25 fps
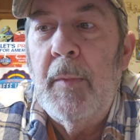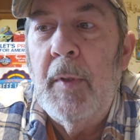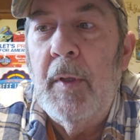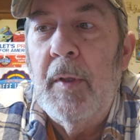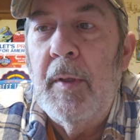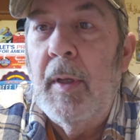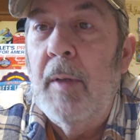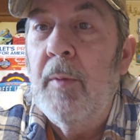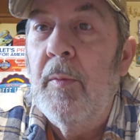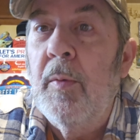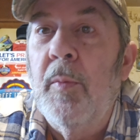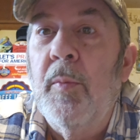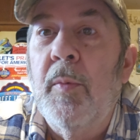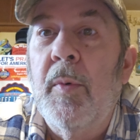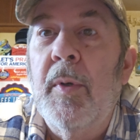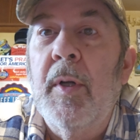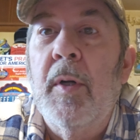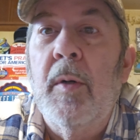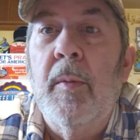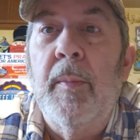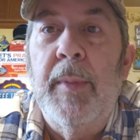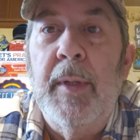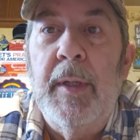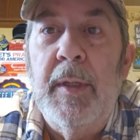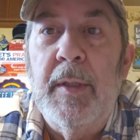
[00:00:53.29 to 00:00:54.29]
They were
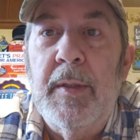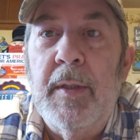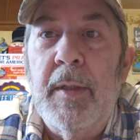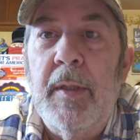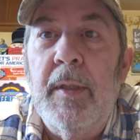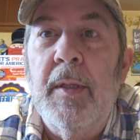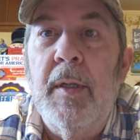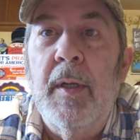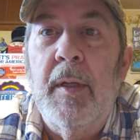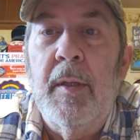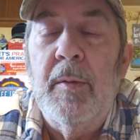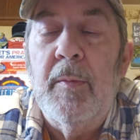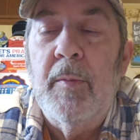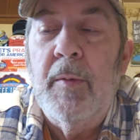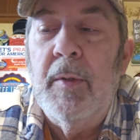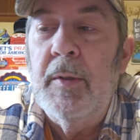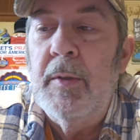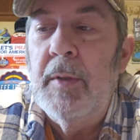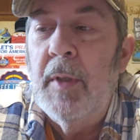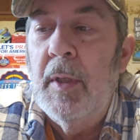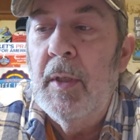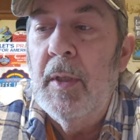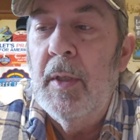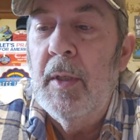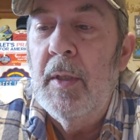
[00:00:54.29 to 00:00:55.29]
real busy, in other
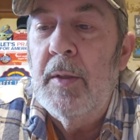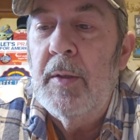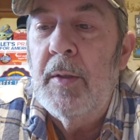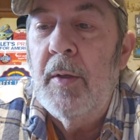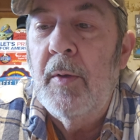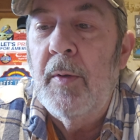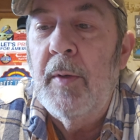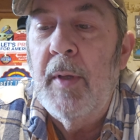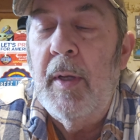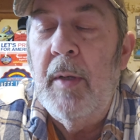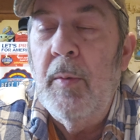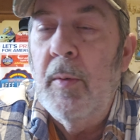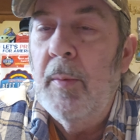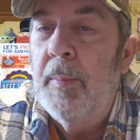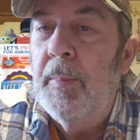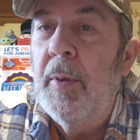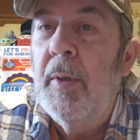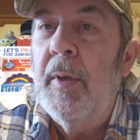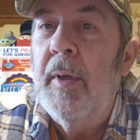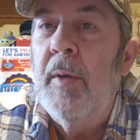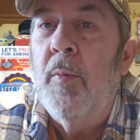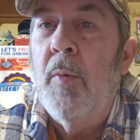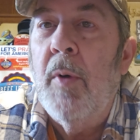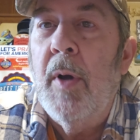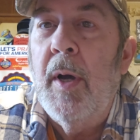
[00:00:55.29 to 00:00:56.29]
words. So they were
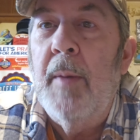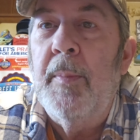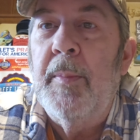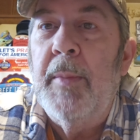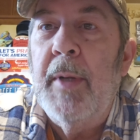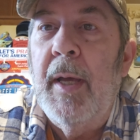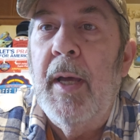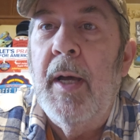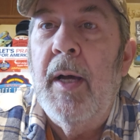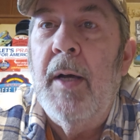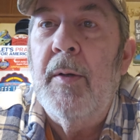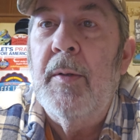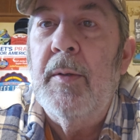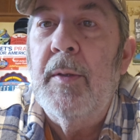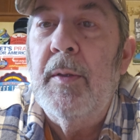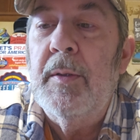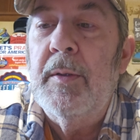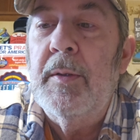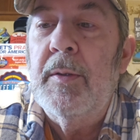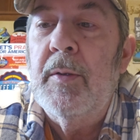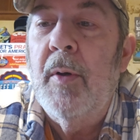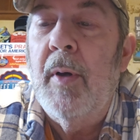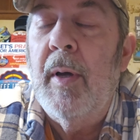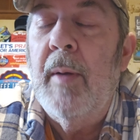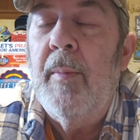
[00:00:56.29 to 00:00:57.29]
pretty wiped out.
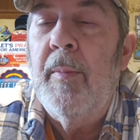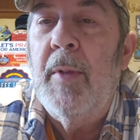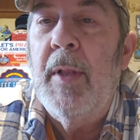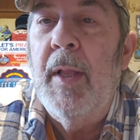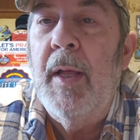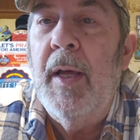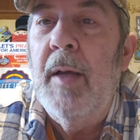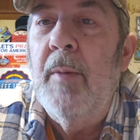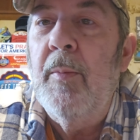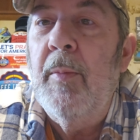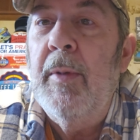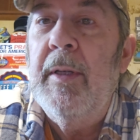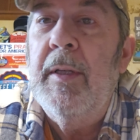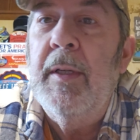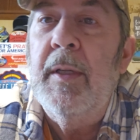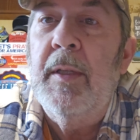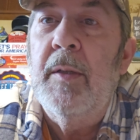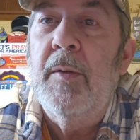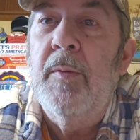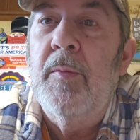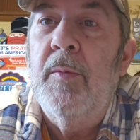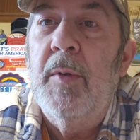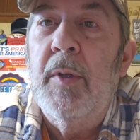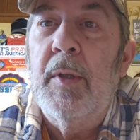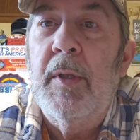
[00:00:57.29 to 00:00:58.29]
So I'm glad we
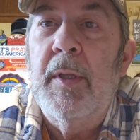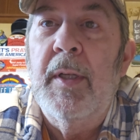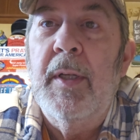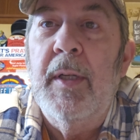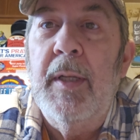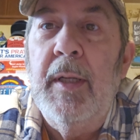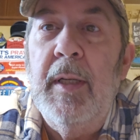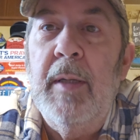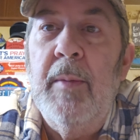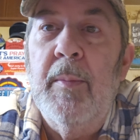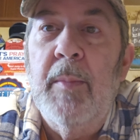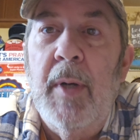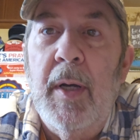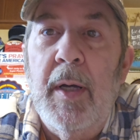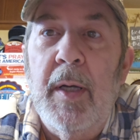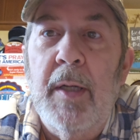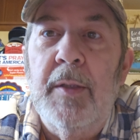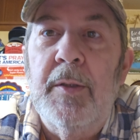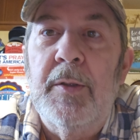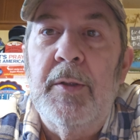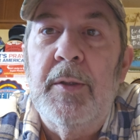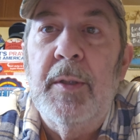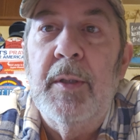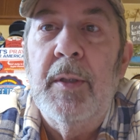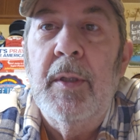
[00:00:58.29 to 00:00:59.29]
didn't really need
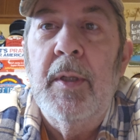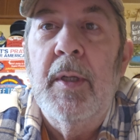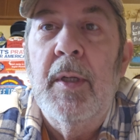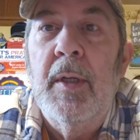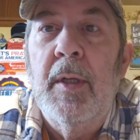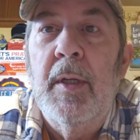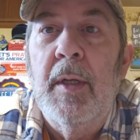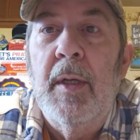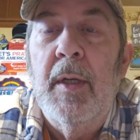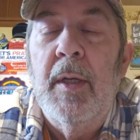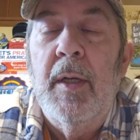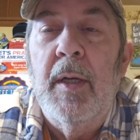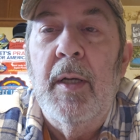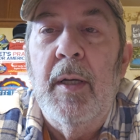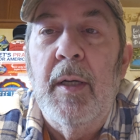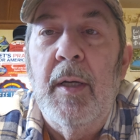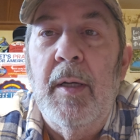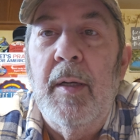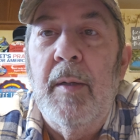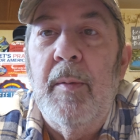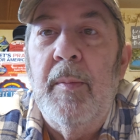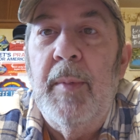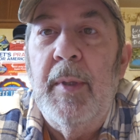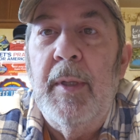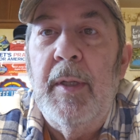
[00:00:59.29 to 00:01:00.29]
much
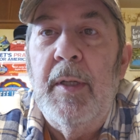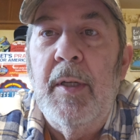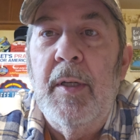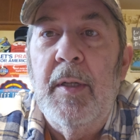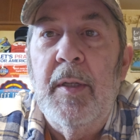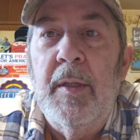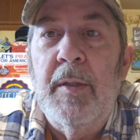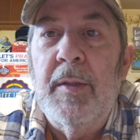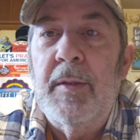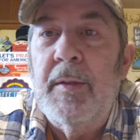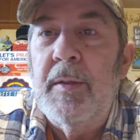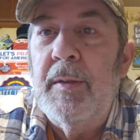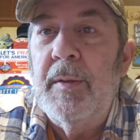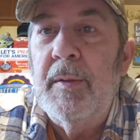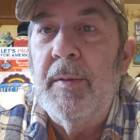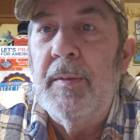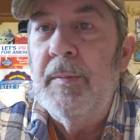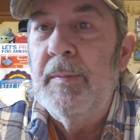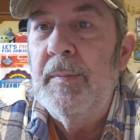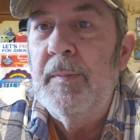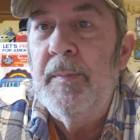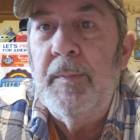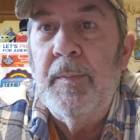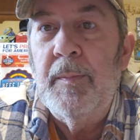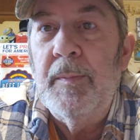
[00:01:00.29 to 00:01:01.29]
uh, because
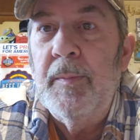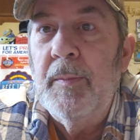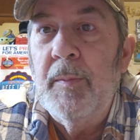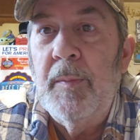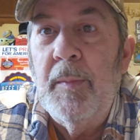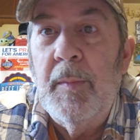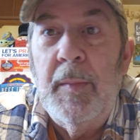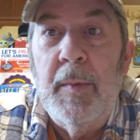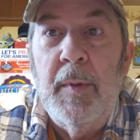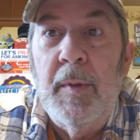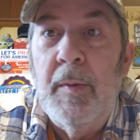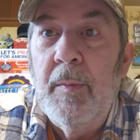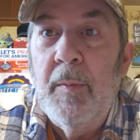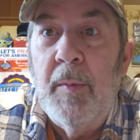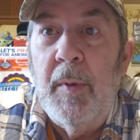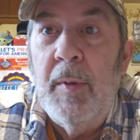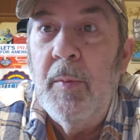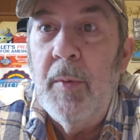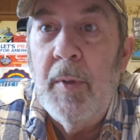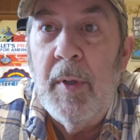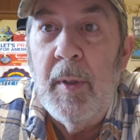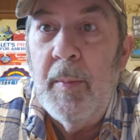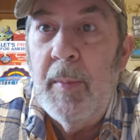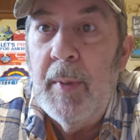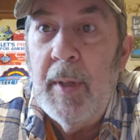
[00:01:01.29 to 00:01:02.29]
we
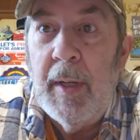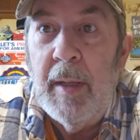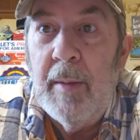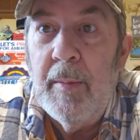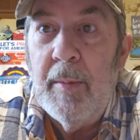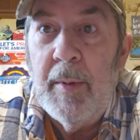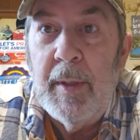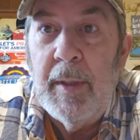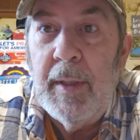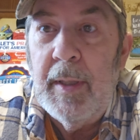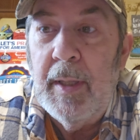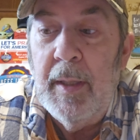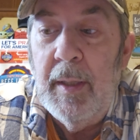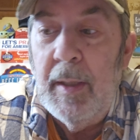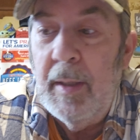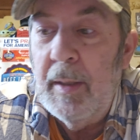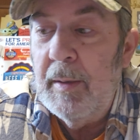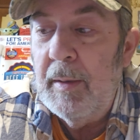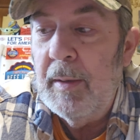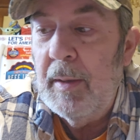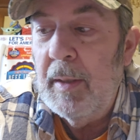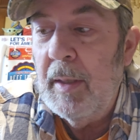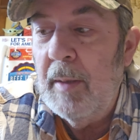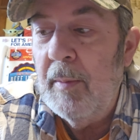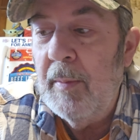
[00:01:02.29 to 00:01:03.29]
wouldn't have been able to get
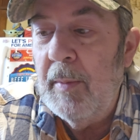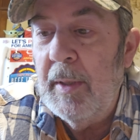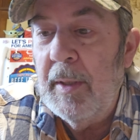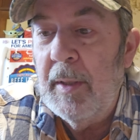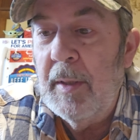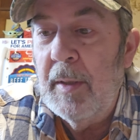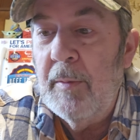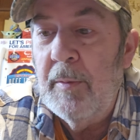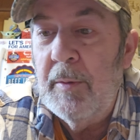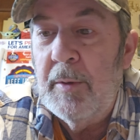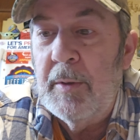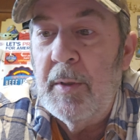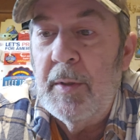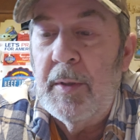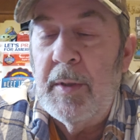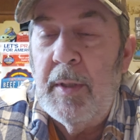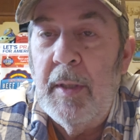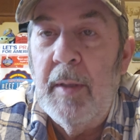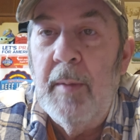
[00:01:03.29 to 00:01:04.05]
it. I mean, they were just